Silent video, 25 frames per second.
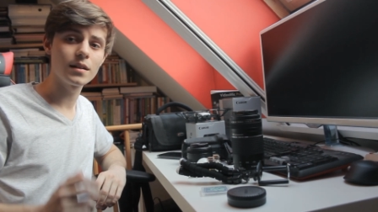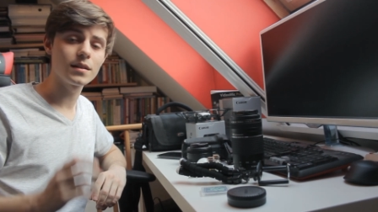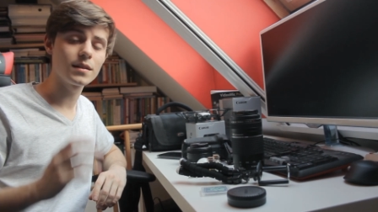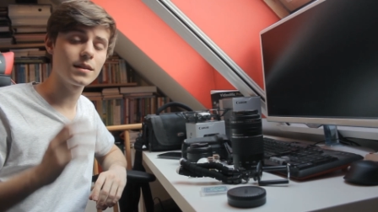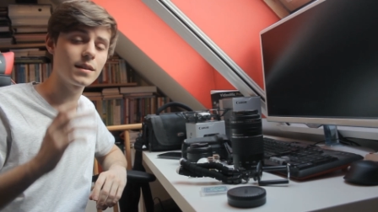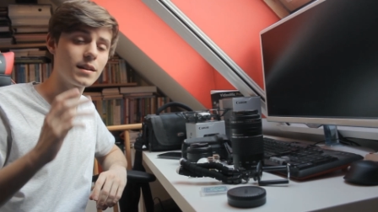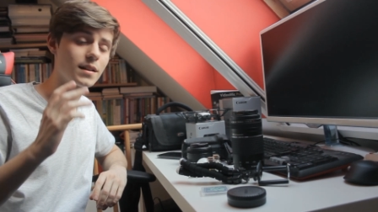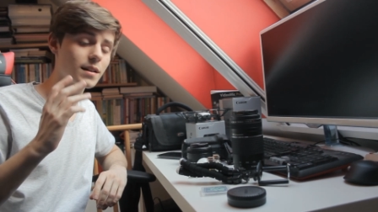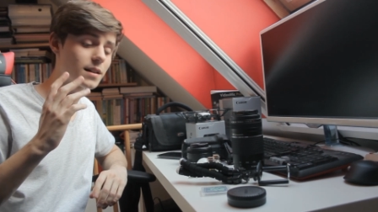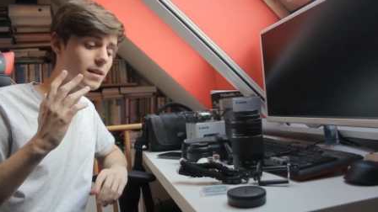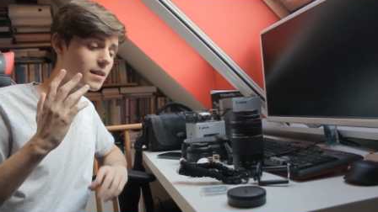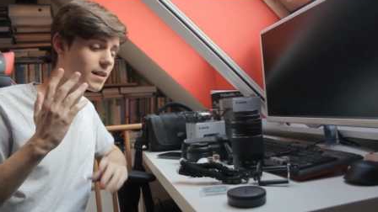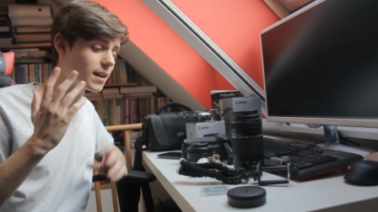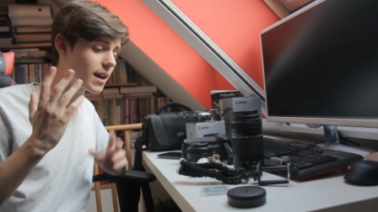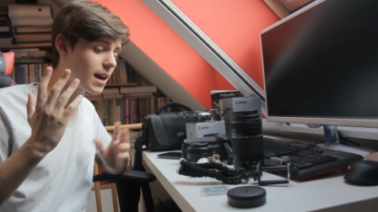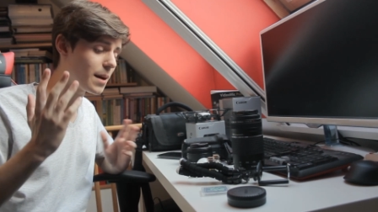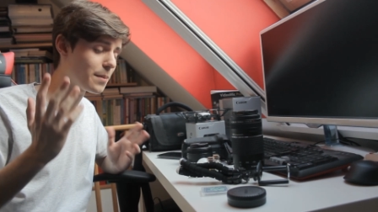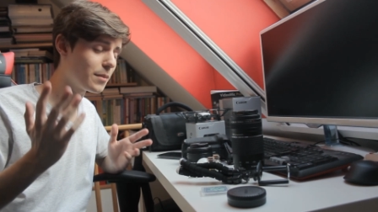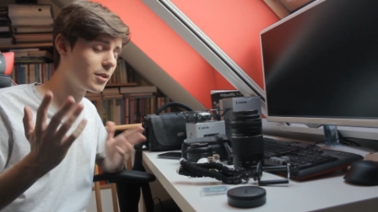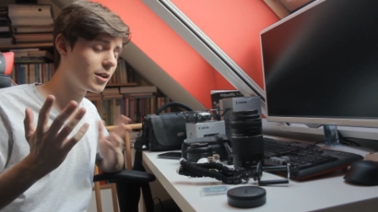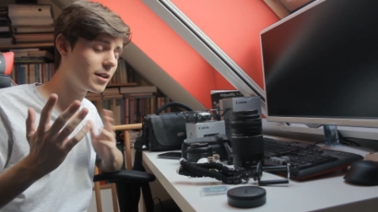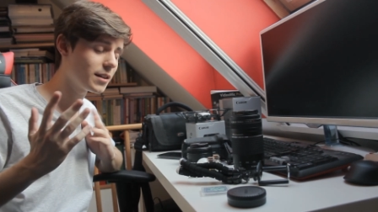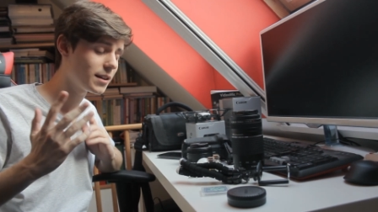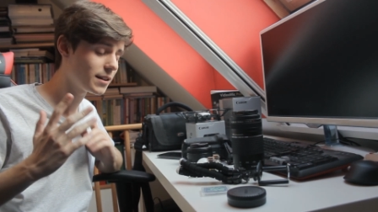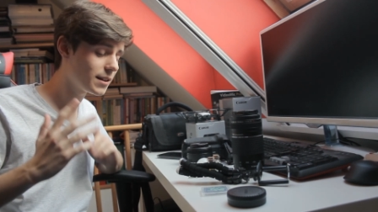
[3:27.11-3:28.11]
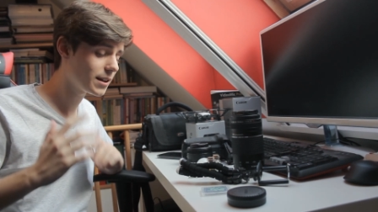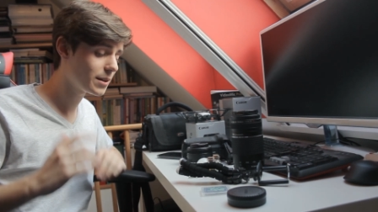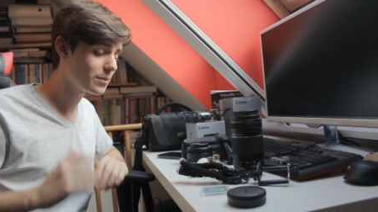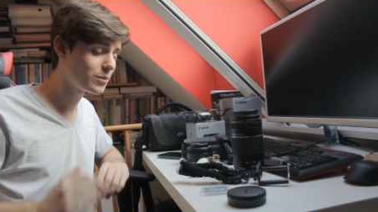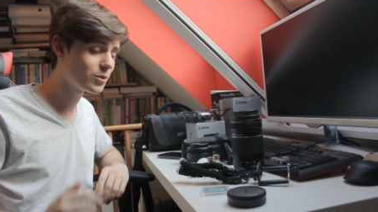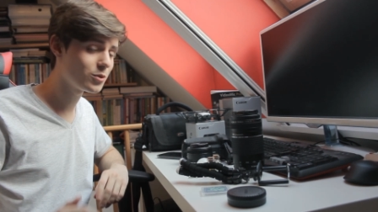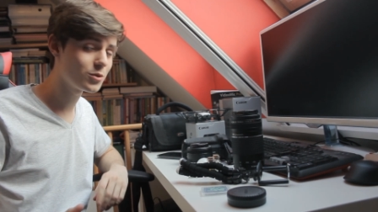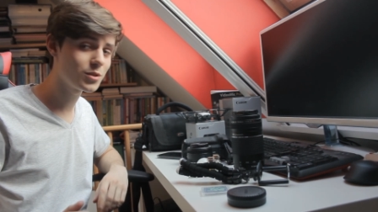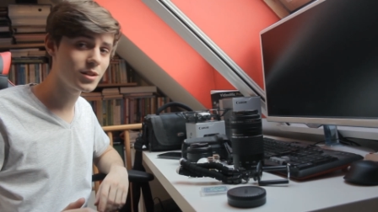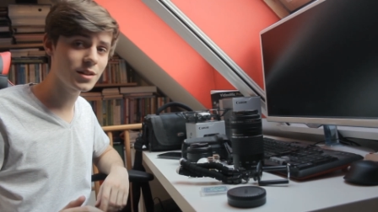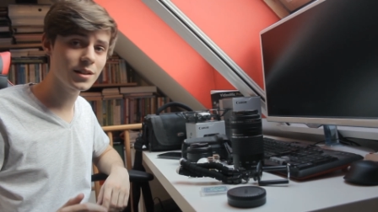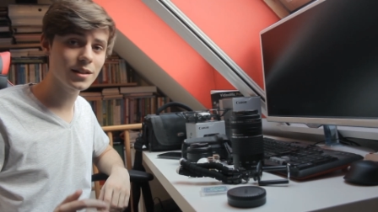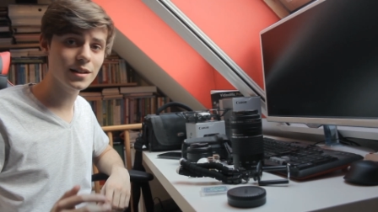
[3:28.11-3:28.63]
The camera that I'm
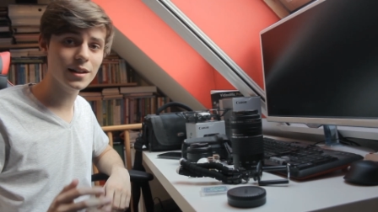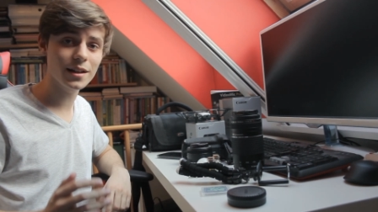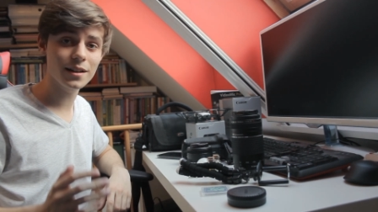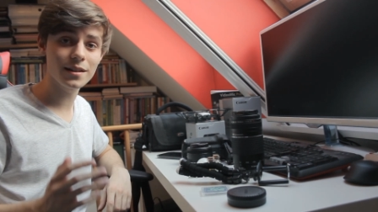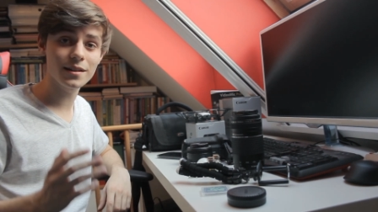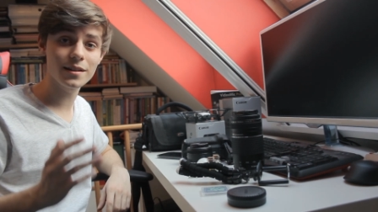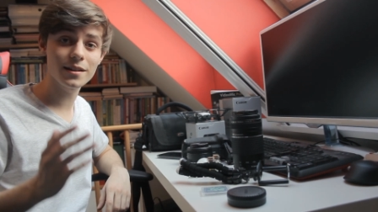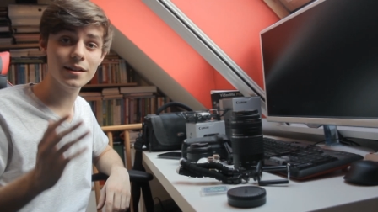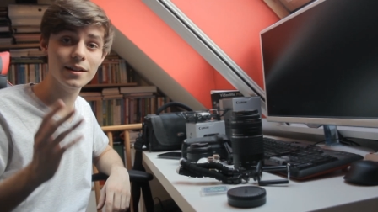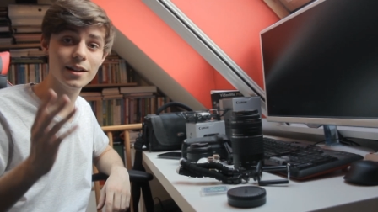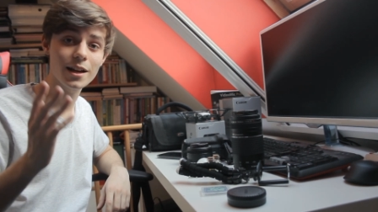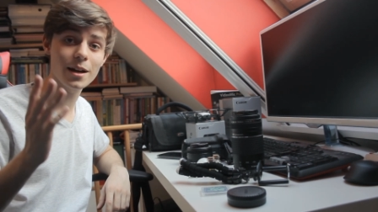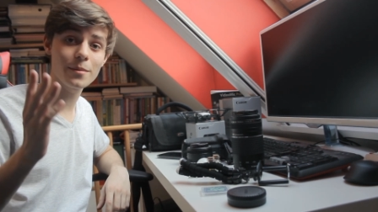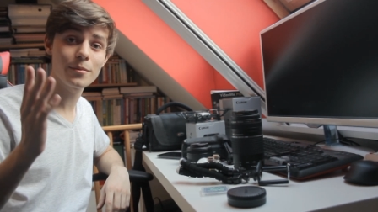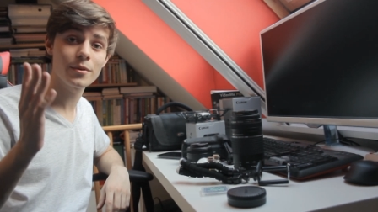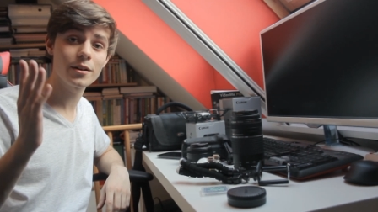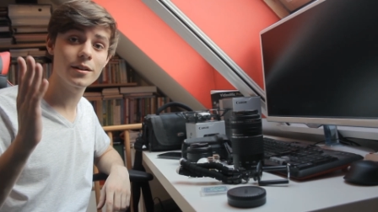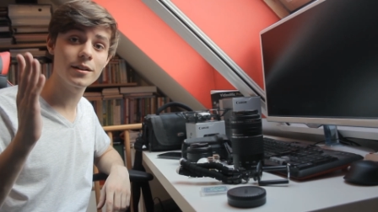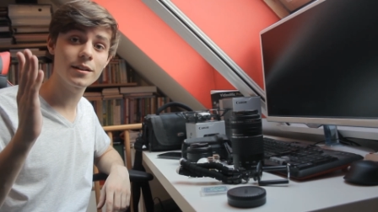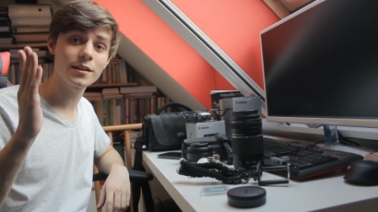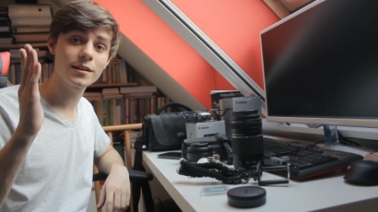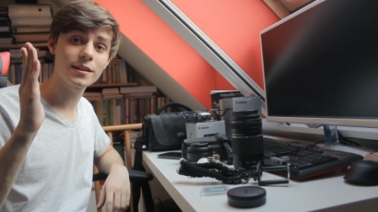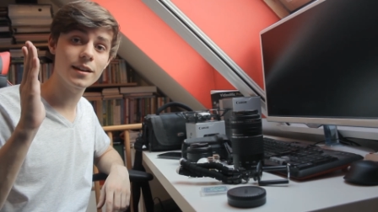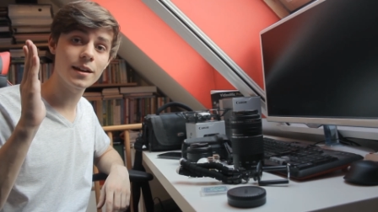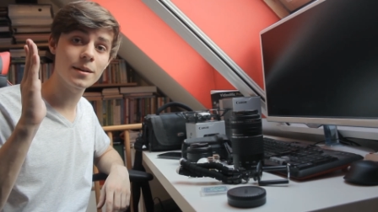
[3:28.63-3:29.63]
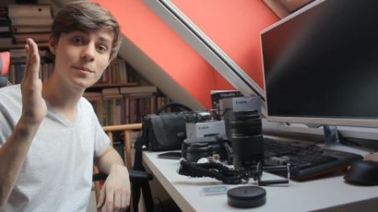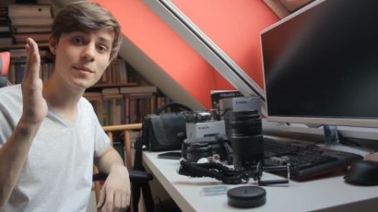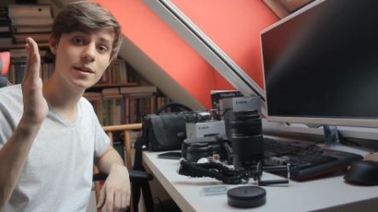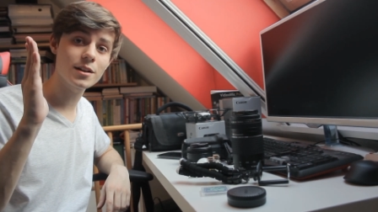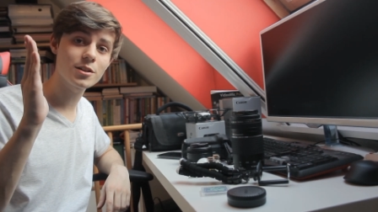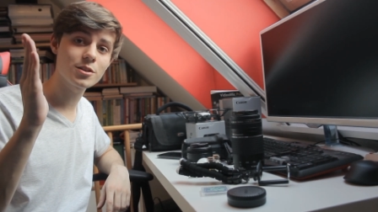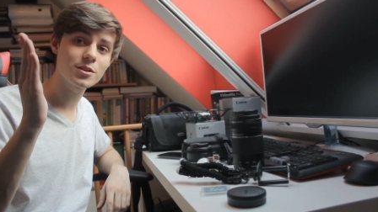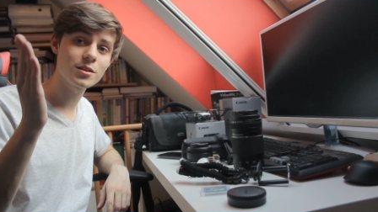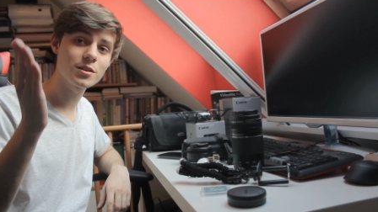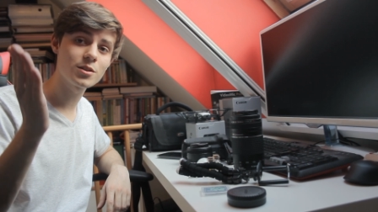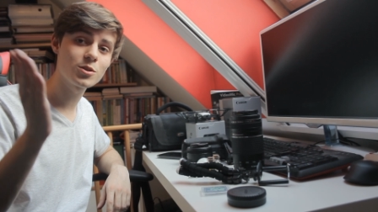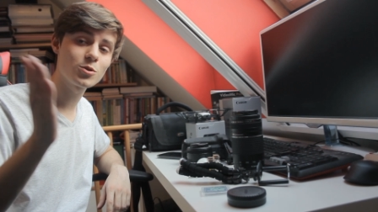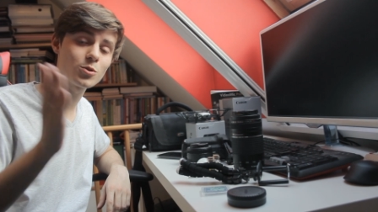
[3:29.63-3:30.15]
using and the camera that I'm
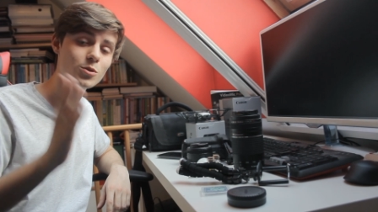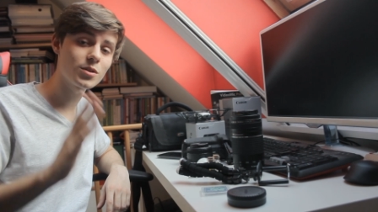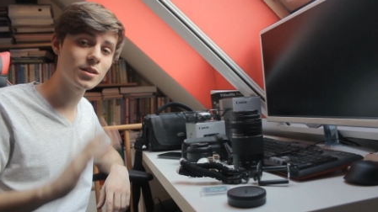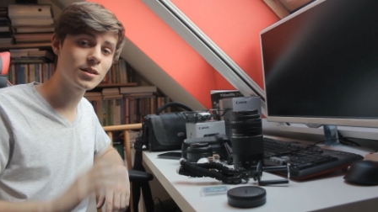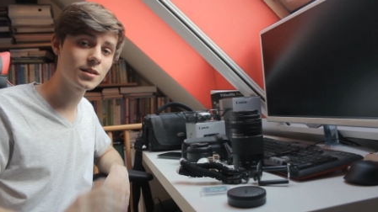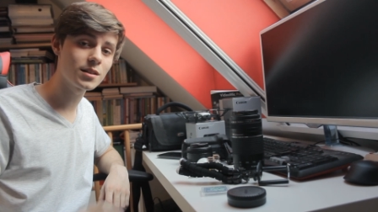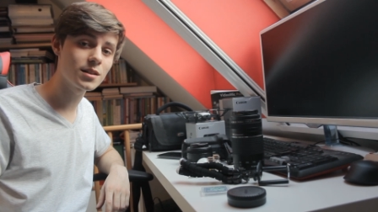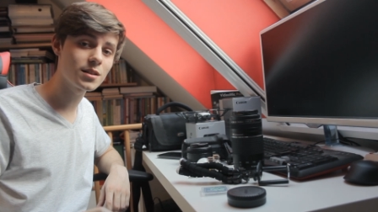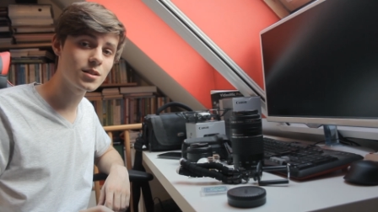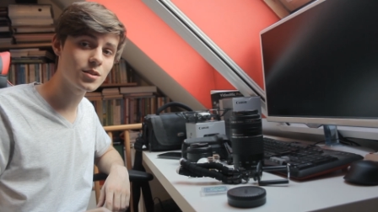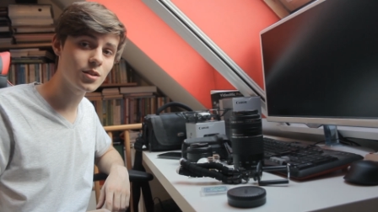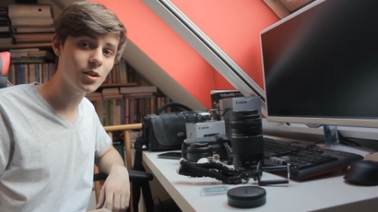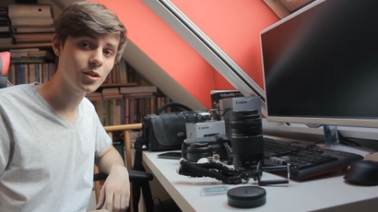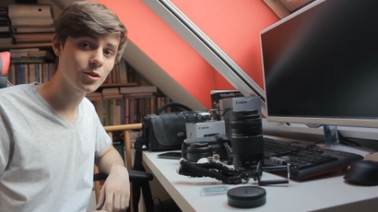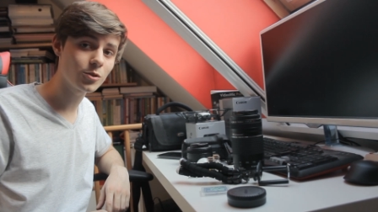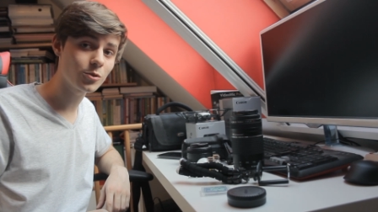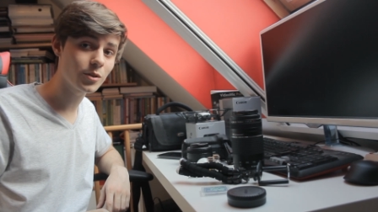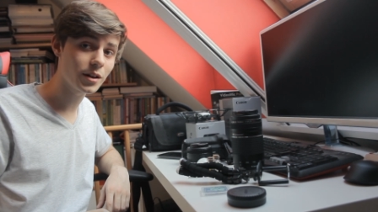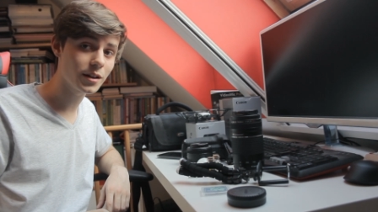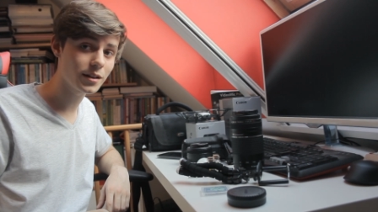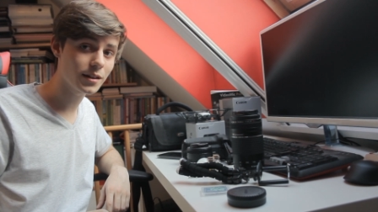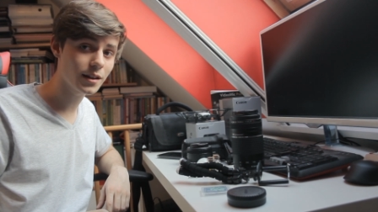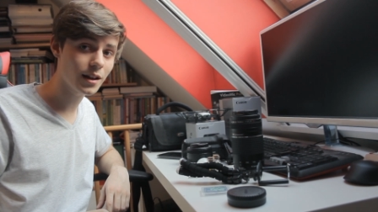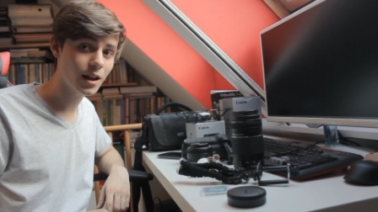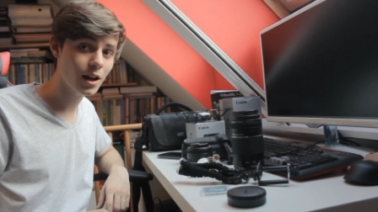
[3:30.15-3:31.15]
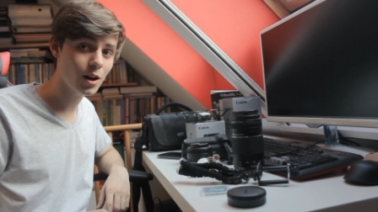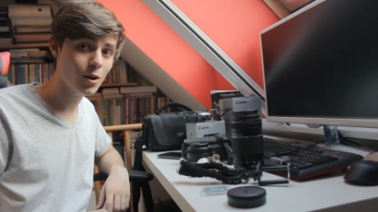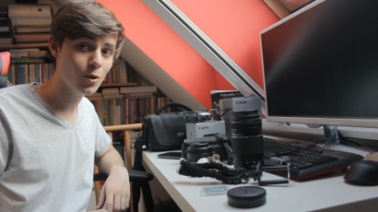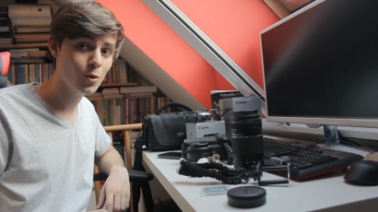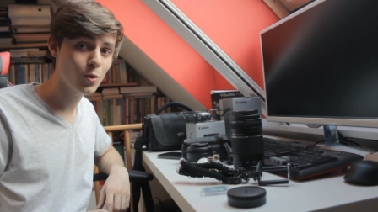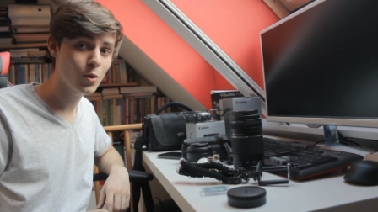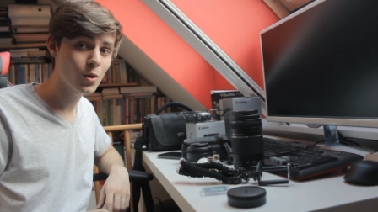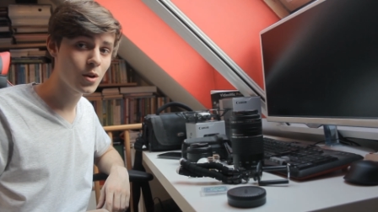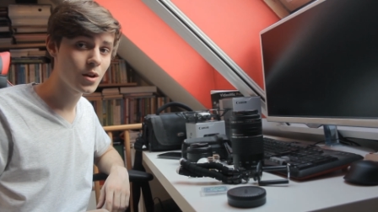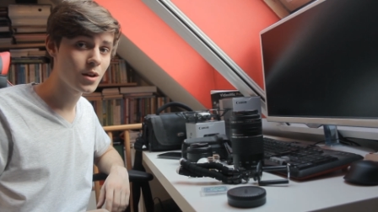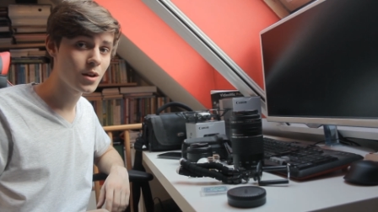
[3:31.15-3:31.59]
actually shooting this on right now